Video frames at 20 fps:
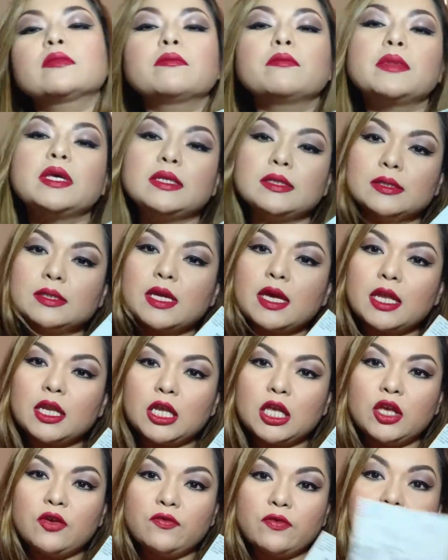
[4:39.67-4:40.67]
Means that
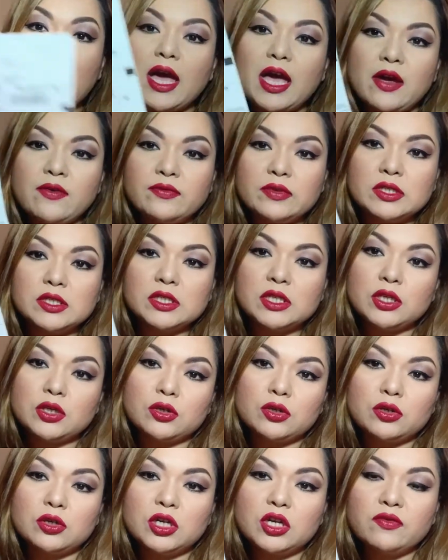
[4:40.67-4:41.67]
if I have the
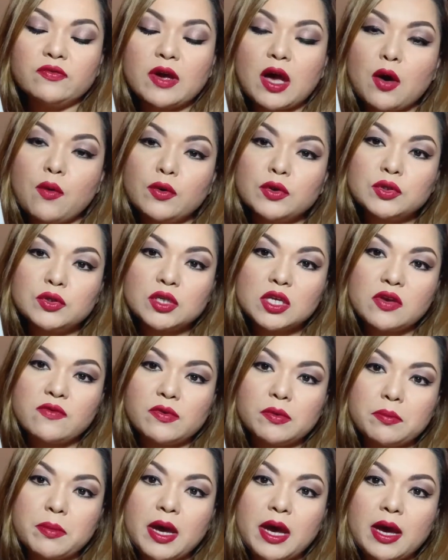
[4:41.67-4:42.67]
sticker, if I want to give
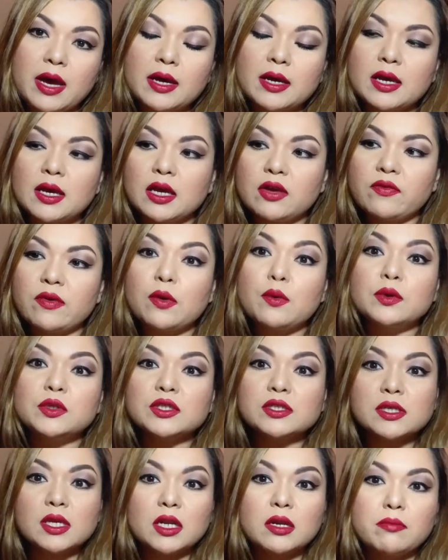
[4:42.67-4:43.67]
it back, if I want
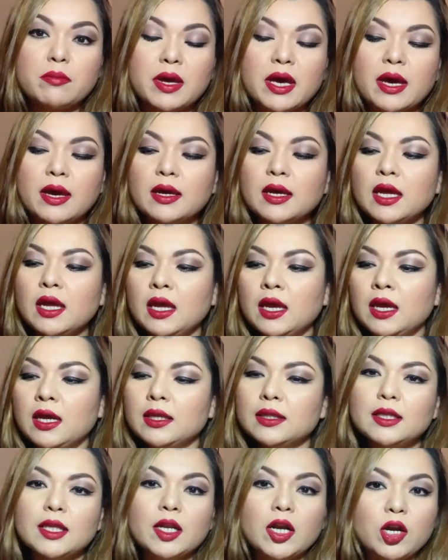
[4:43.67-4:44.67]
to send it back,
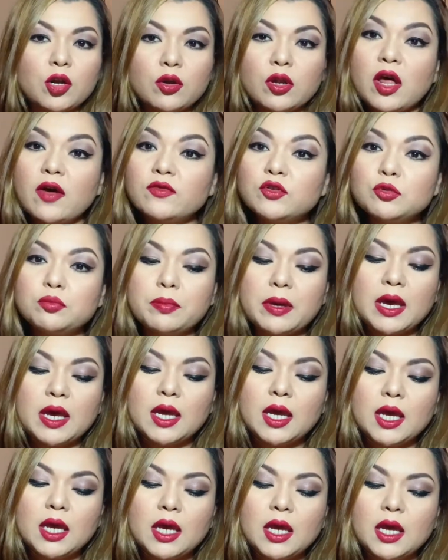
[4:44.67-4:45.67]
then I don't have to
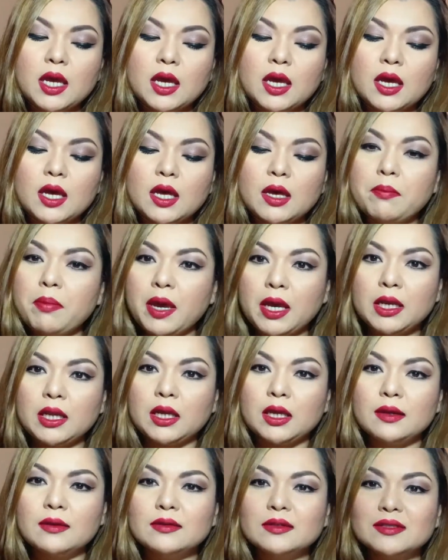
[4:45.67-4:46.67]
pay a
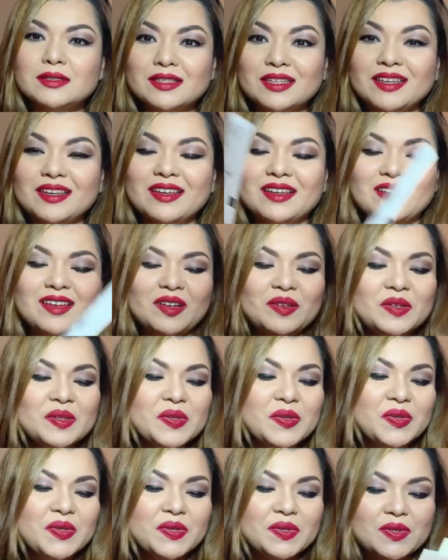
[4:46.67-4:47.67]
penny.
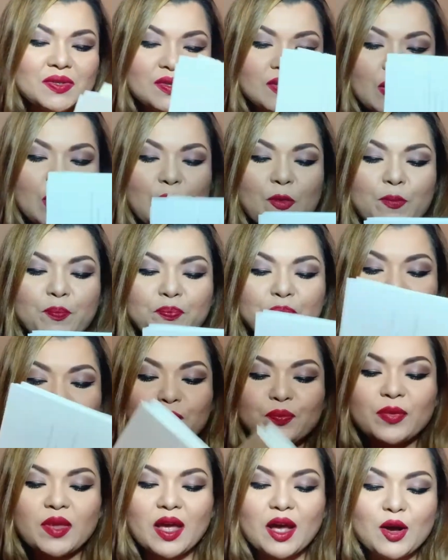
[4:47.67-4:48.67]
So
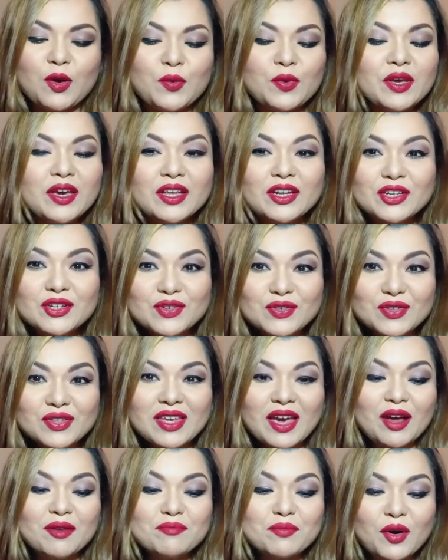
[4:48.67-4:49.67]
now we're gonna do
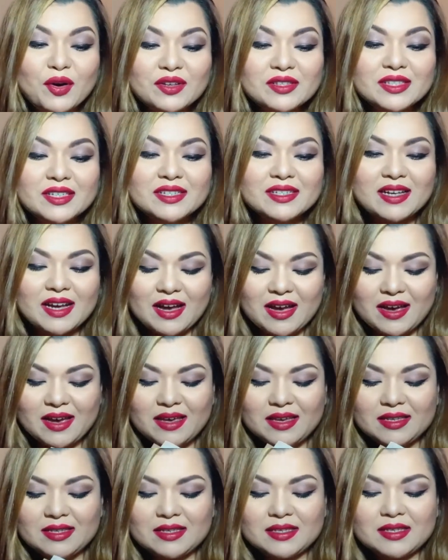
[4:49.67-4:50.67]
the unboxing,
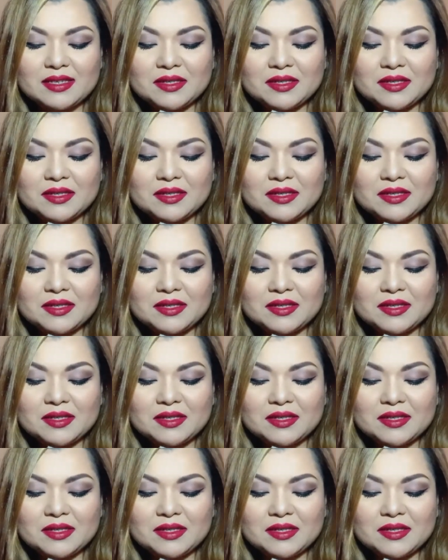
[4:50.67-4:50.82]
guys.